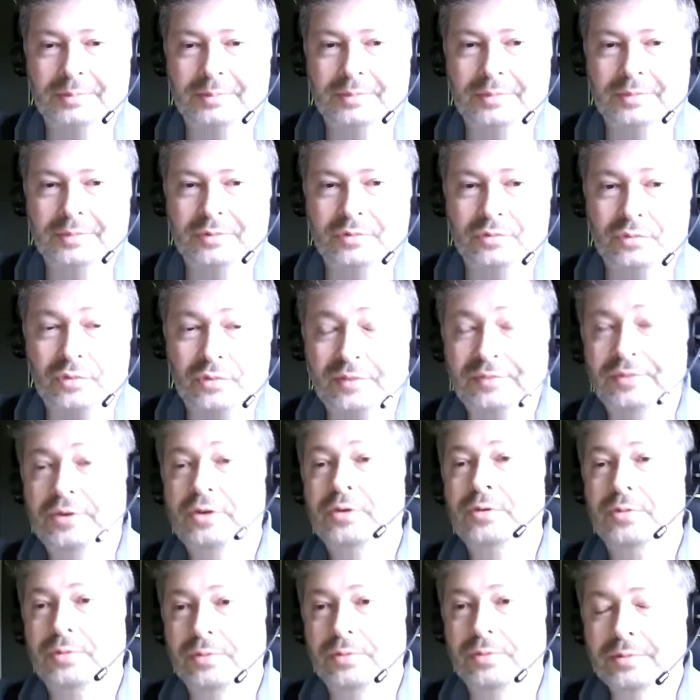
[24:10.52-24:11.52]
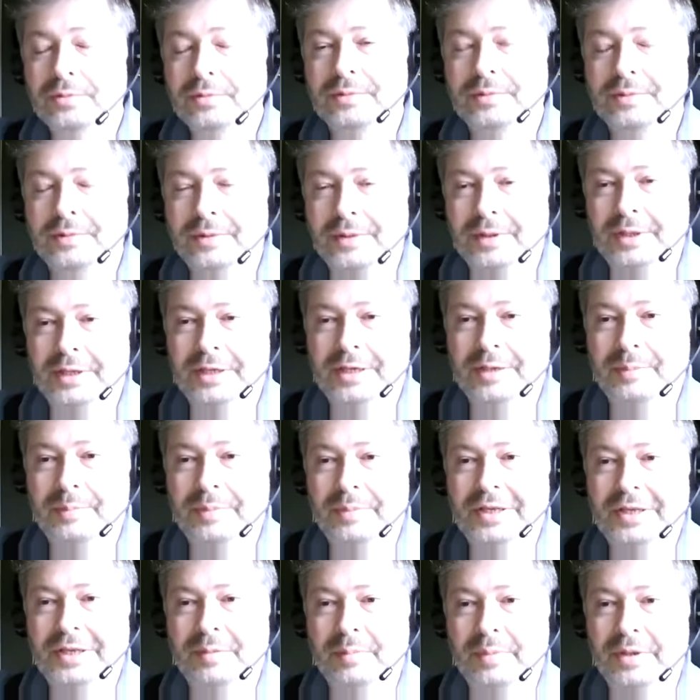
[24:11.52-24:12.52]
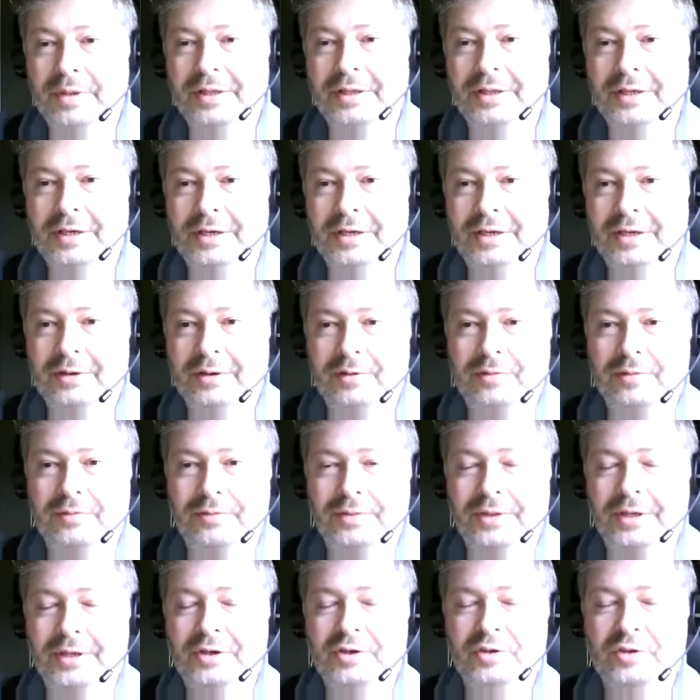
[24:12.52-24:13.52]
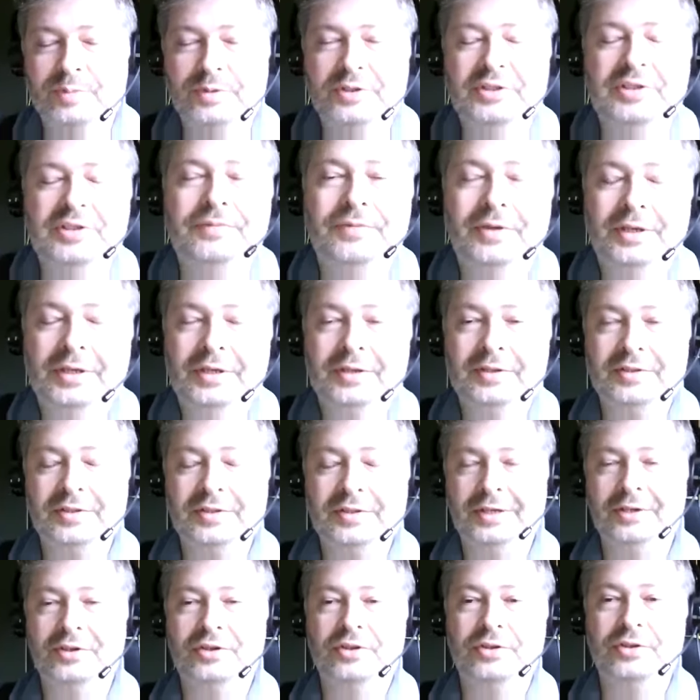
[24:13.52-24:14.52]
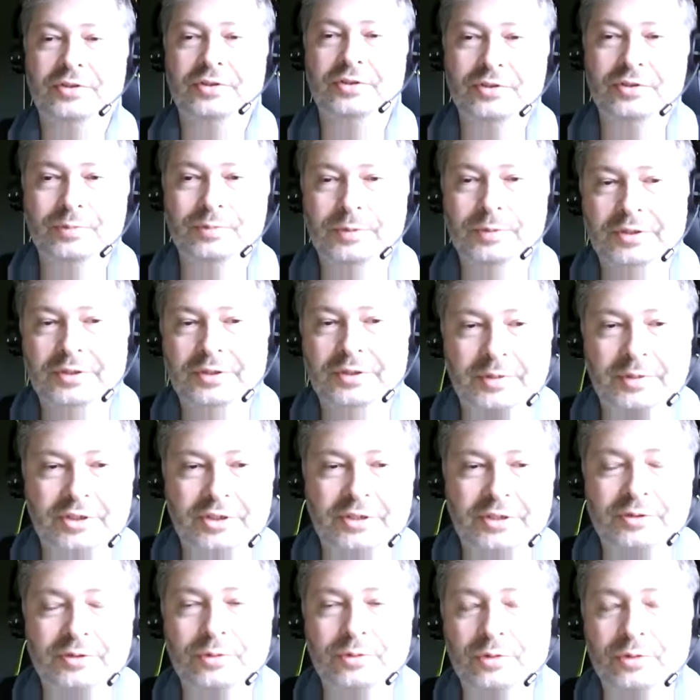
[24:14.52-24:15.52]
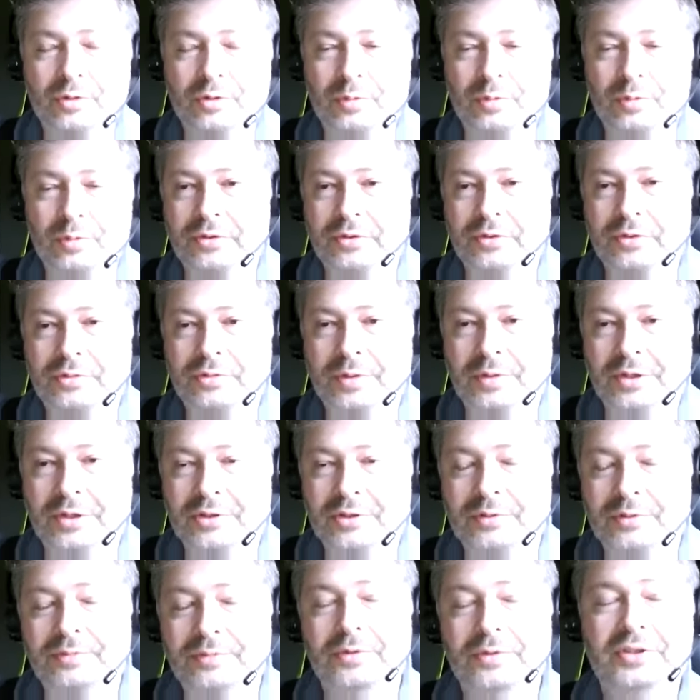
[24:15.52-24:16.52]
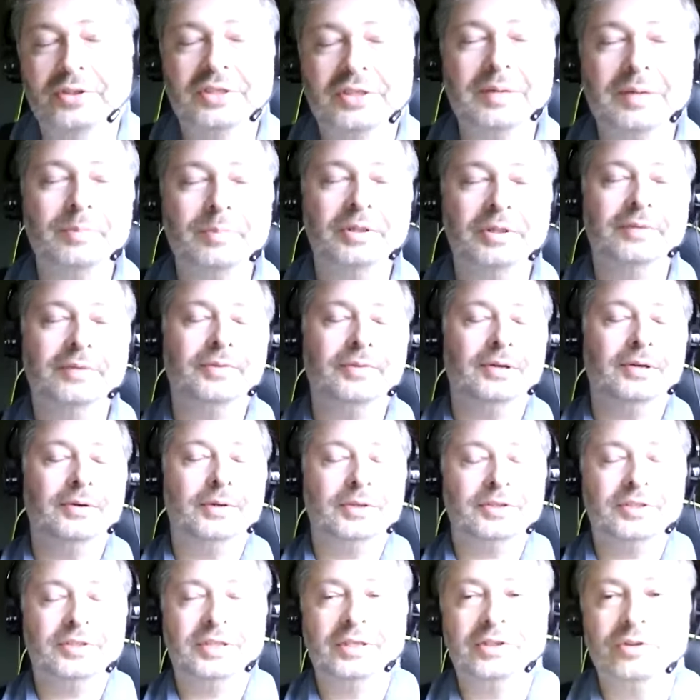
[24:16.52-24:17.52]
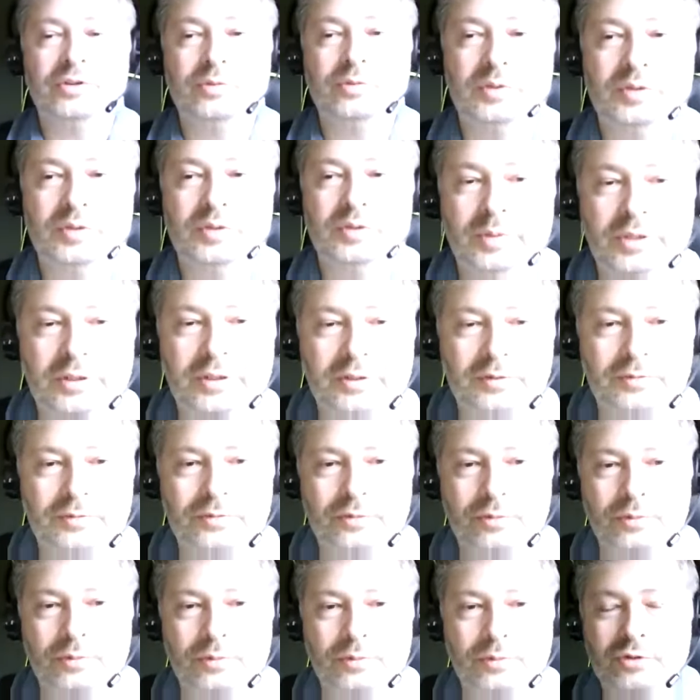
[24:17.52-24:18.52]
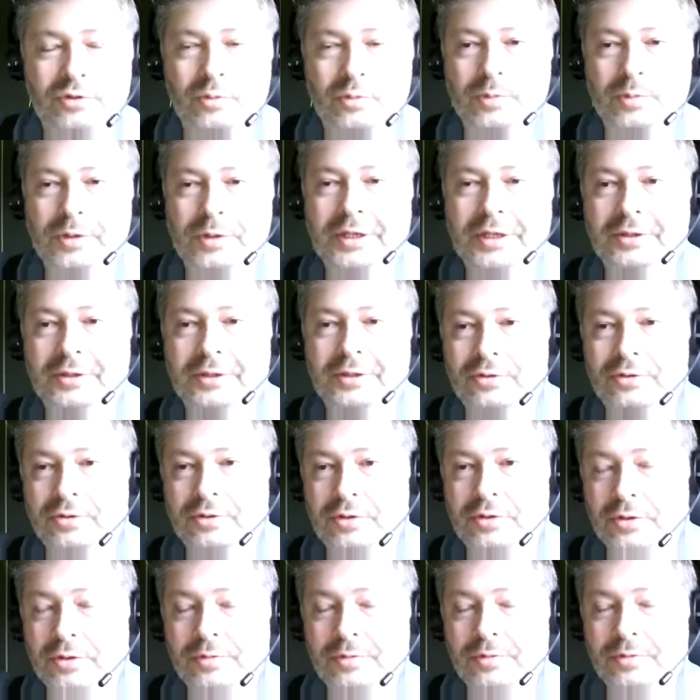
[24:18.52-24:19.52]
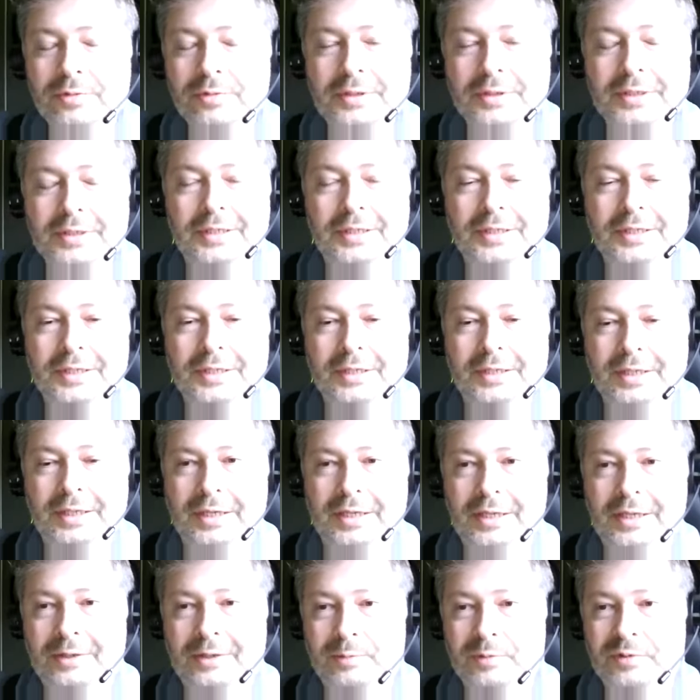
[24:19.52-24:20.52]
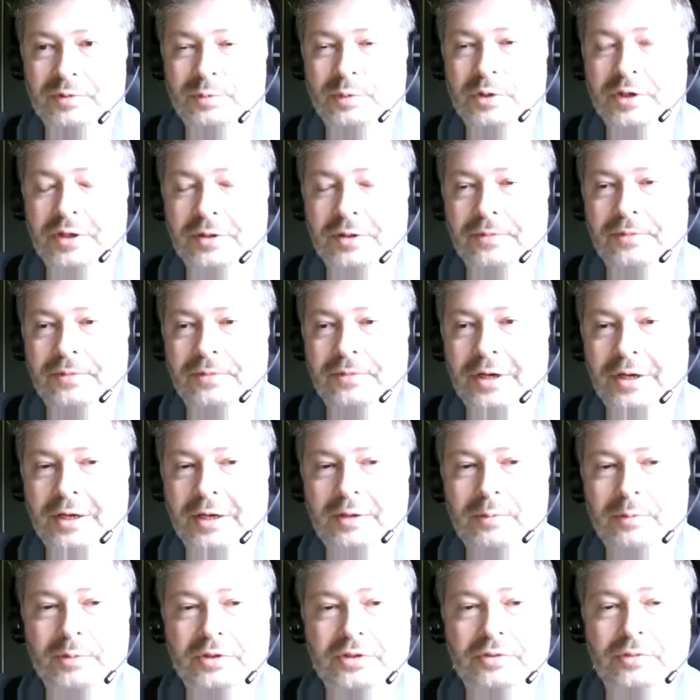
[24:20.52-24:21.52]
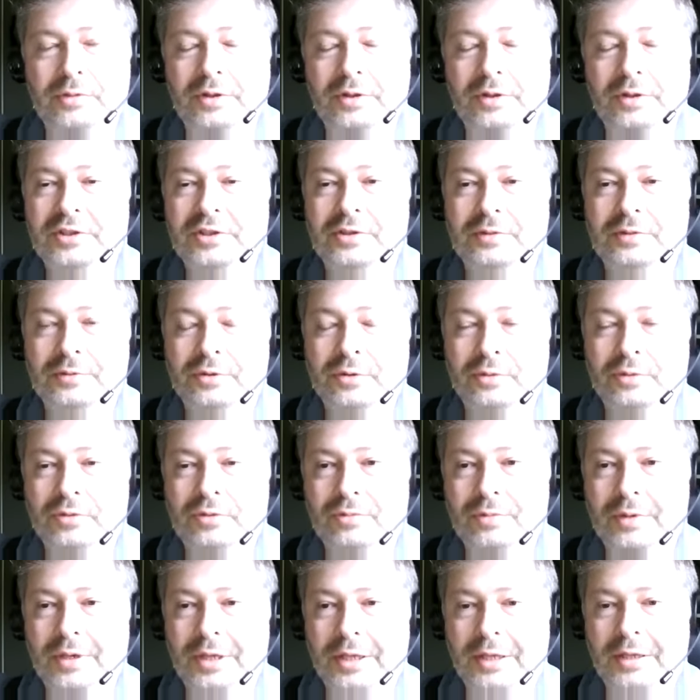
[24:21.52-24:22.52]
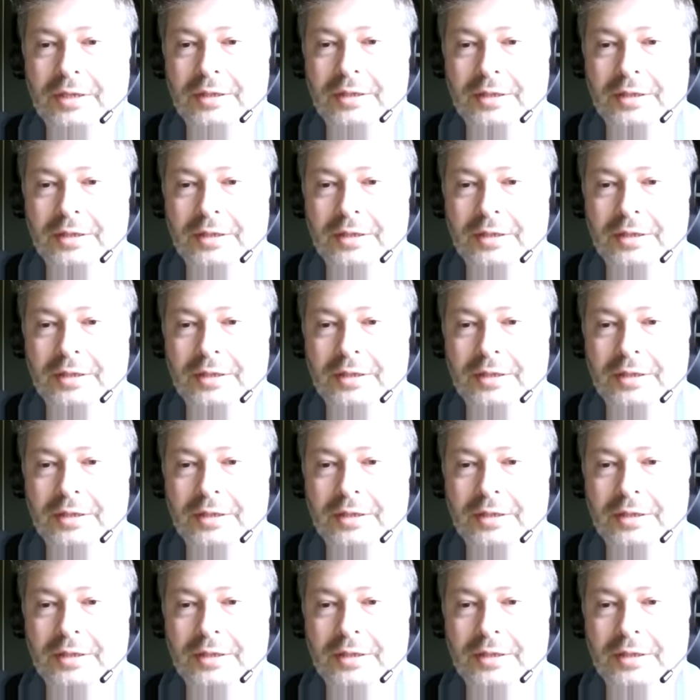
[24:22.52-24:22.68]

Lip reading: review the compatibility of their specific extensions with Magento 2.3. So for example, if their extension was built for 2.1 and 2.2 and was working fine, with the release of 2.3,